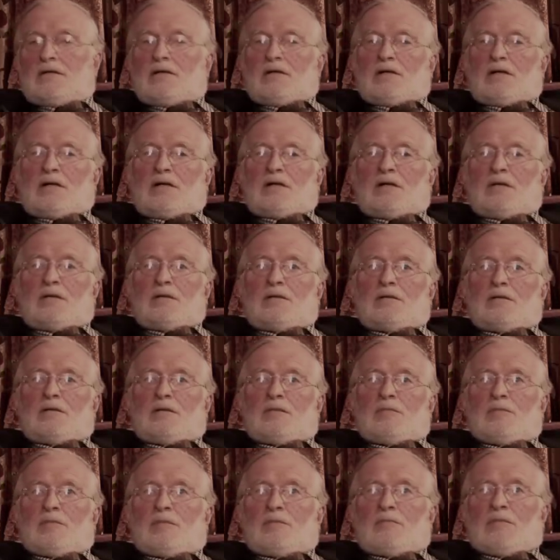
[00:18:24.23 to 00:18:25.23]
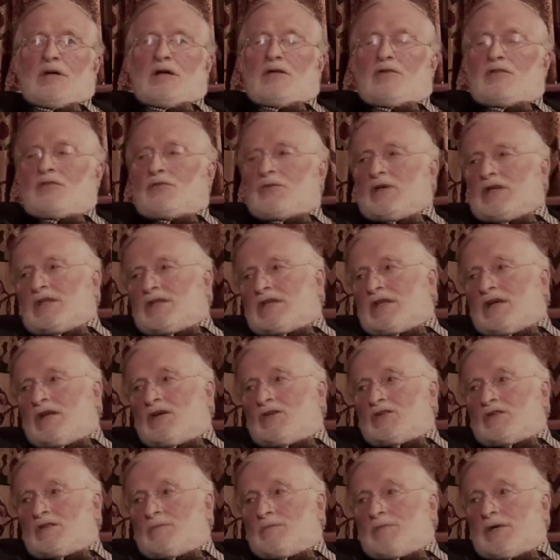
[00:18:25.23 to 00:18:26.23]
about
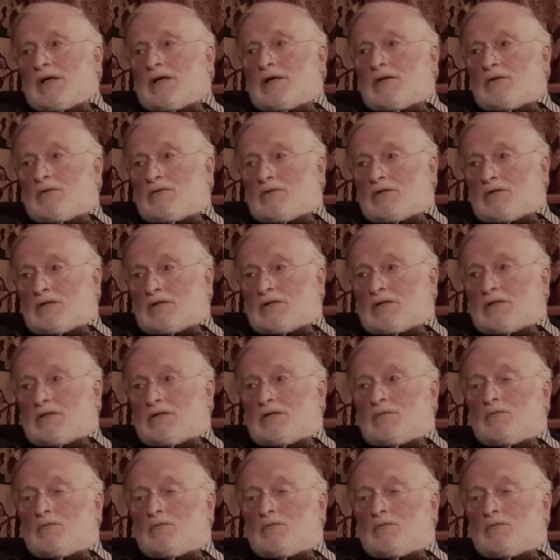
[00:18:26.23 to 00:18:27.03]
£3,000,